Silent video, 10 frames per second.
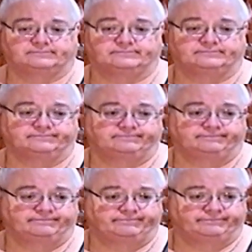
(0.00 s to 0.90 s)

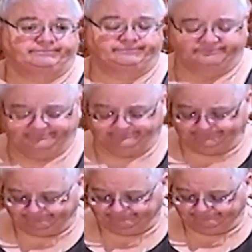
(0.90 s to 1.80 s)

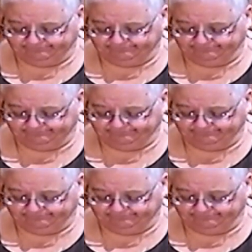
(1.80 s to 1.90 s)
(no one is talking)